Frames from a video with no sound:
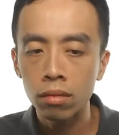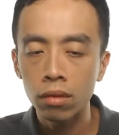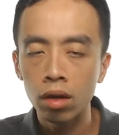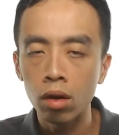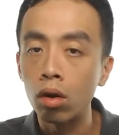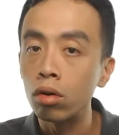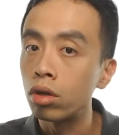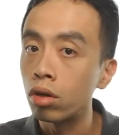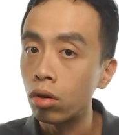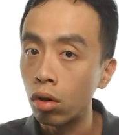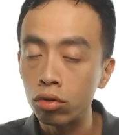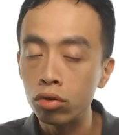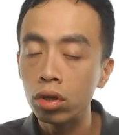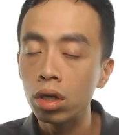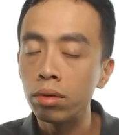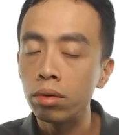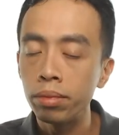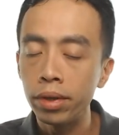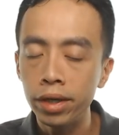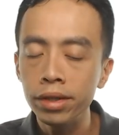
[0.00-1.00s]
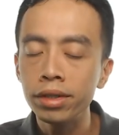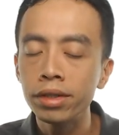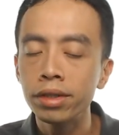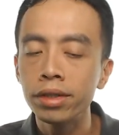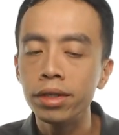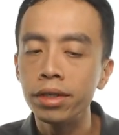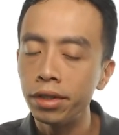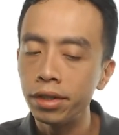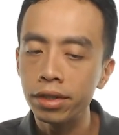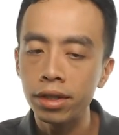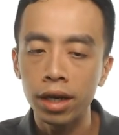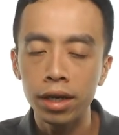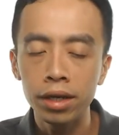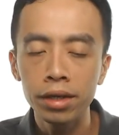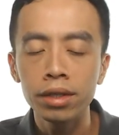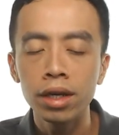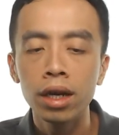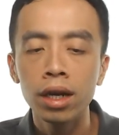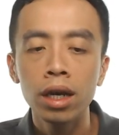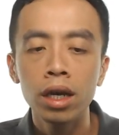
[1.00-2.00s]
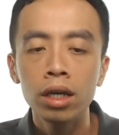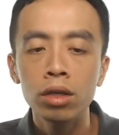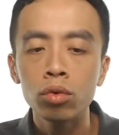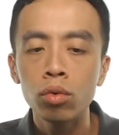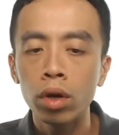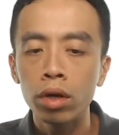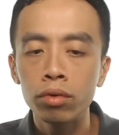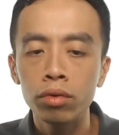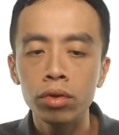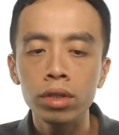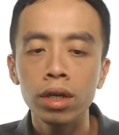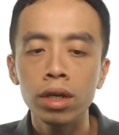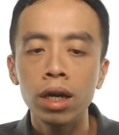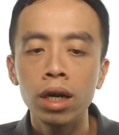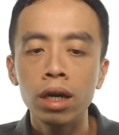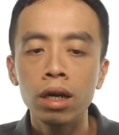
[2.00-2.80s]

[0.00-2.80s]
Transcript: or the conjugate base in this case, square root